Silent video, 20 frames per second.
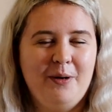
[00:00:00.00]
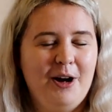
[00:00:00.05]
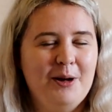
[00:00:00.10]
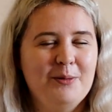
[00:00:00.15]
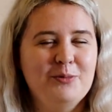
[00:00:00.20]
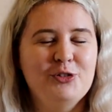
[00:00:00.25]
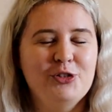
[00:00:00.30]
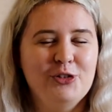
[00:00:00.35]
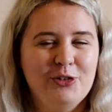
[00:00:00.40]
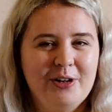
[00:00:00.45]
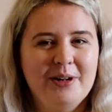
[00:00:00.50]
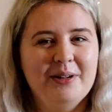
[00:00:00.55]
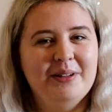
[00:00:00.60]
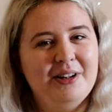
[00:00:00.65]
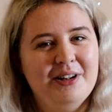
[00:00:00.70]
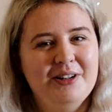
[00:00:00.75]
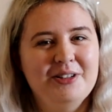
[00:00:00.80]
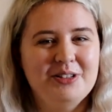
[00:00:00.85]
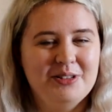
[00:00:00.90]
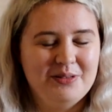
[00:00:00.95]
but I'm sure
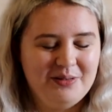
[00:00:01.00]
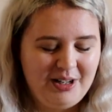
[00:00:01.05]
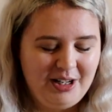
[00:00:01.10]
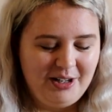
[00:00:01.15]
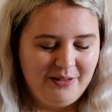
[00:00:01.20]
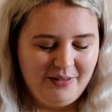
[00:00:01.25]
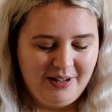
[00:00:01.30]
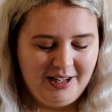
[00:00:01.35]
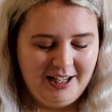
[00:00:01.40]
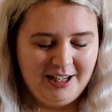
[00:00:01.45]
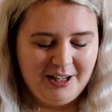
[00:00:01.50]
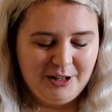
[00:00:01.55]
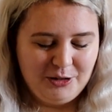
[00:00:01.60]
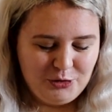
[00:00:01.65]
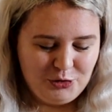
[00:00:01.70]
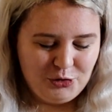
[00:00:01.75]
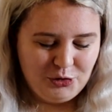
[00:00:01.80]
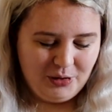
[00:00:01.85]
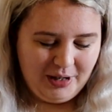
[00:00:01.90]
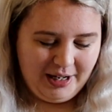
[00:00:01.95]
I'm going to really
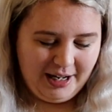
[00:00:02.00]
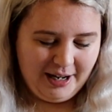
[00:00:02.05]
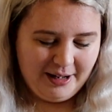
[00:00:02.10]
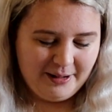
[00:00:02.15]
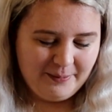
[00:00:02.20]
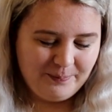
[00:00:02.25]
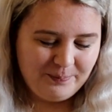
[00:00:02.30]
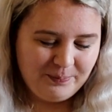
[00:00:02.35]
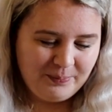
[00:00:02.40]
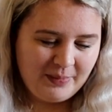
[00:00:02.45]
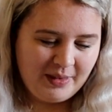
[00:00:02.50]
enjoy it.